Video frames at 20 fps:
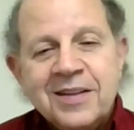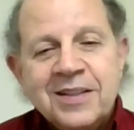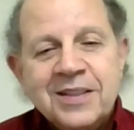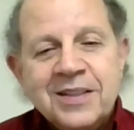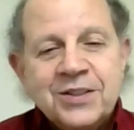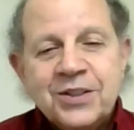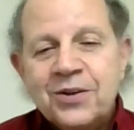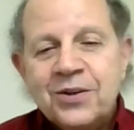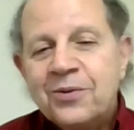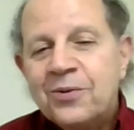
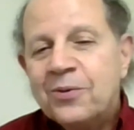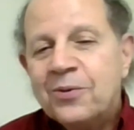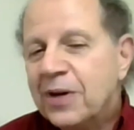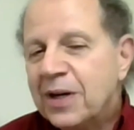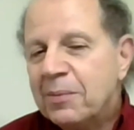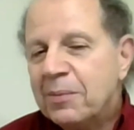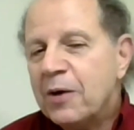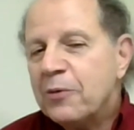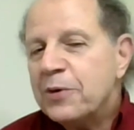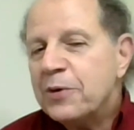So what
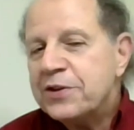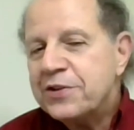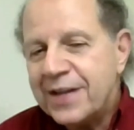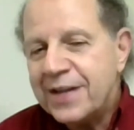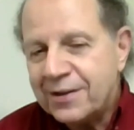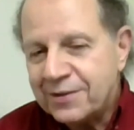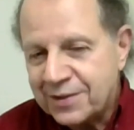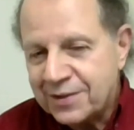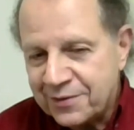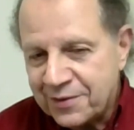about reaching
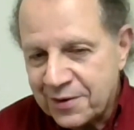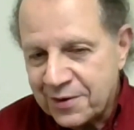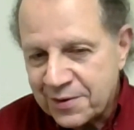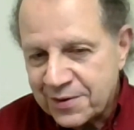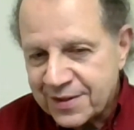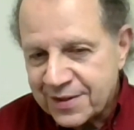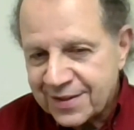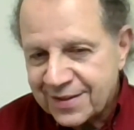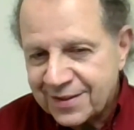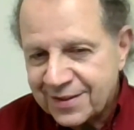out to
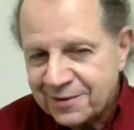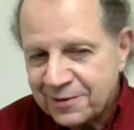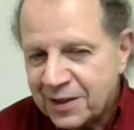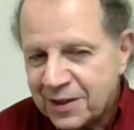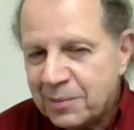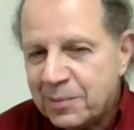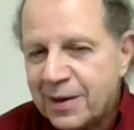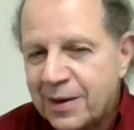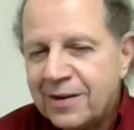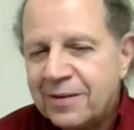folks? What
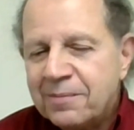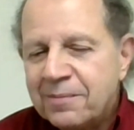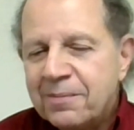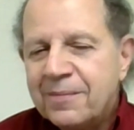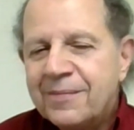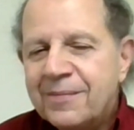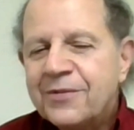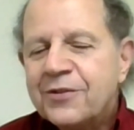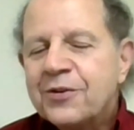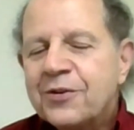about
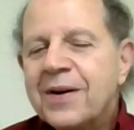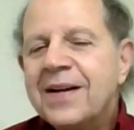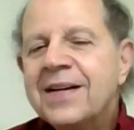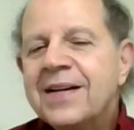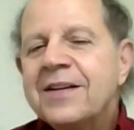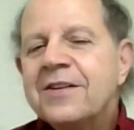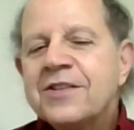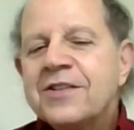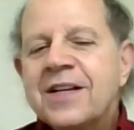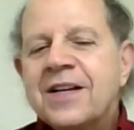trying to
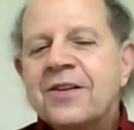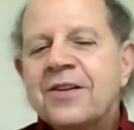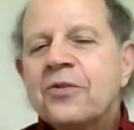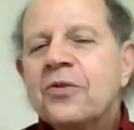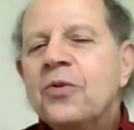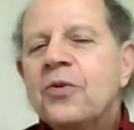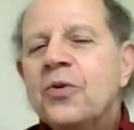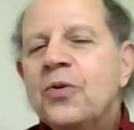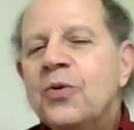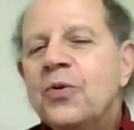understand
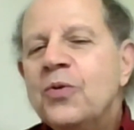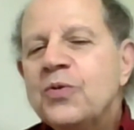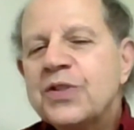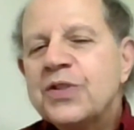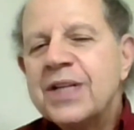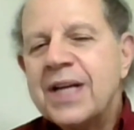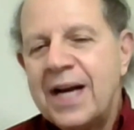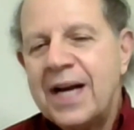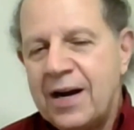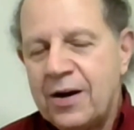who's
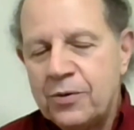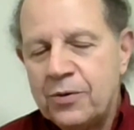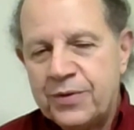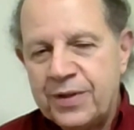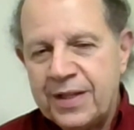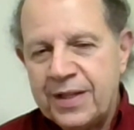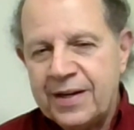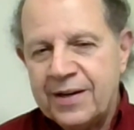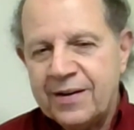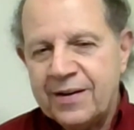out
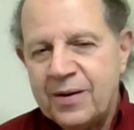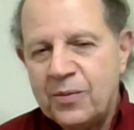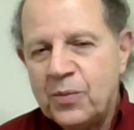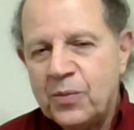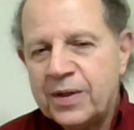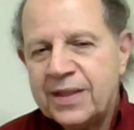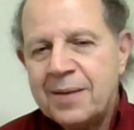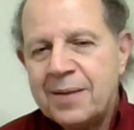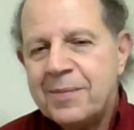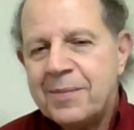there and
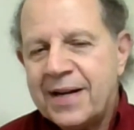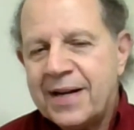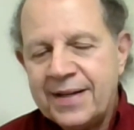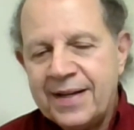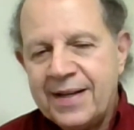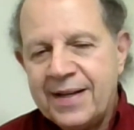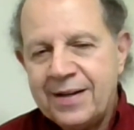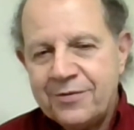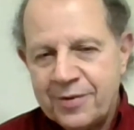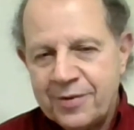what they might
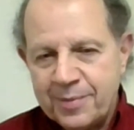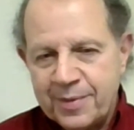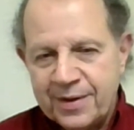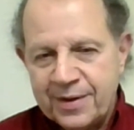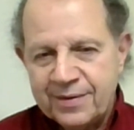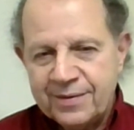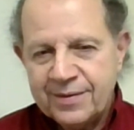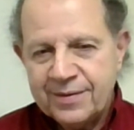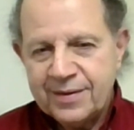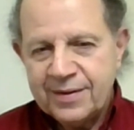need from you?
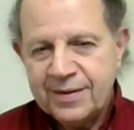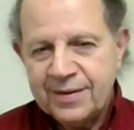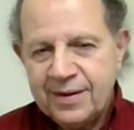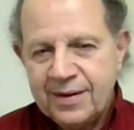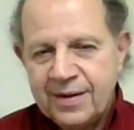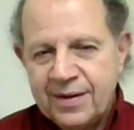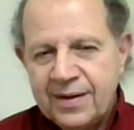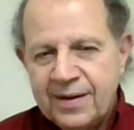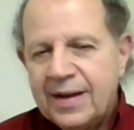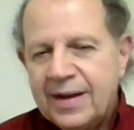
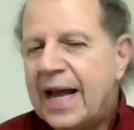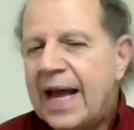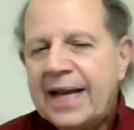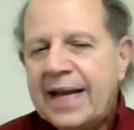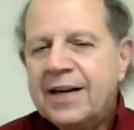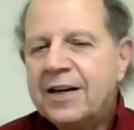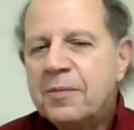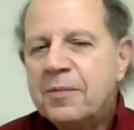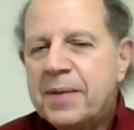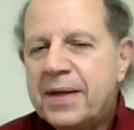And
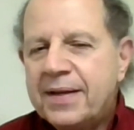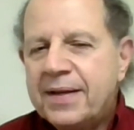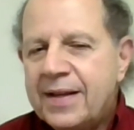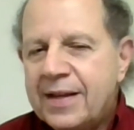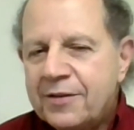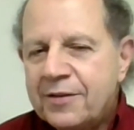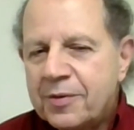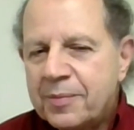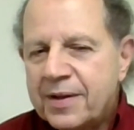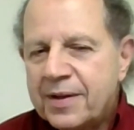I don't mean
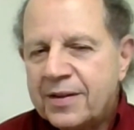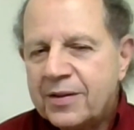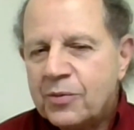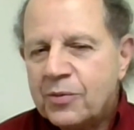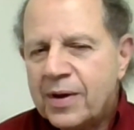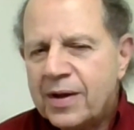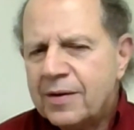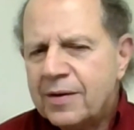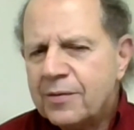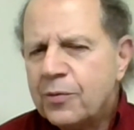need from you in the
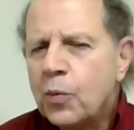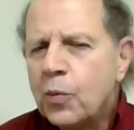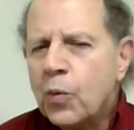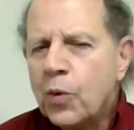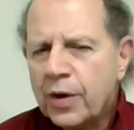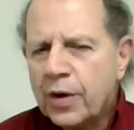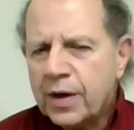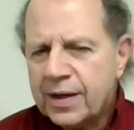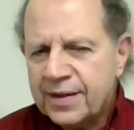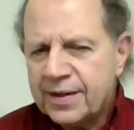way of
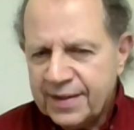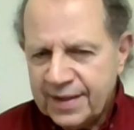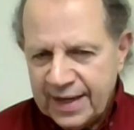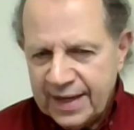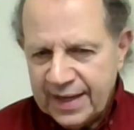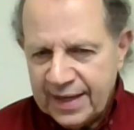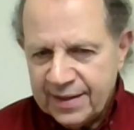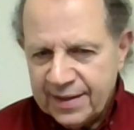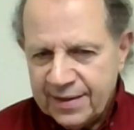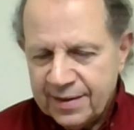work
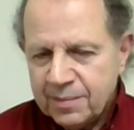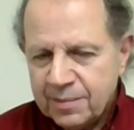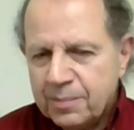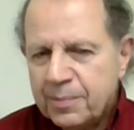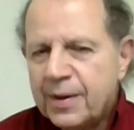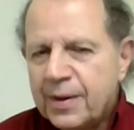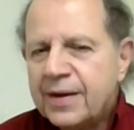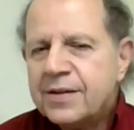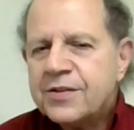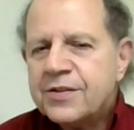need,
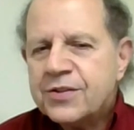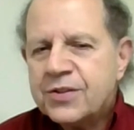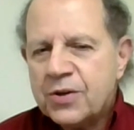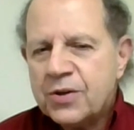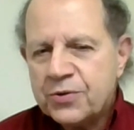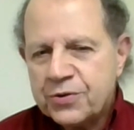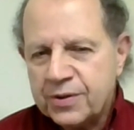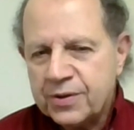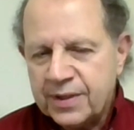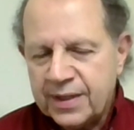but
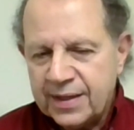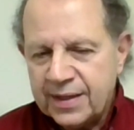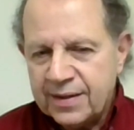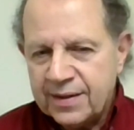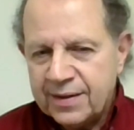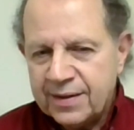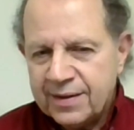social need.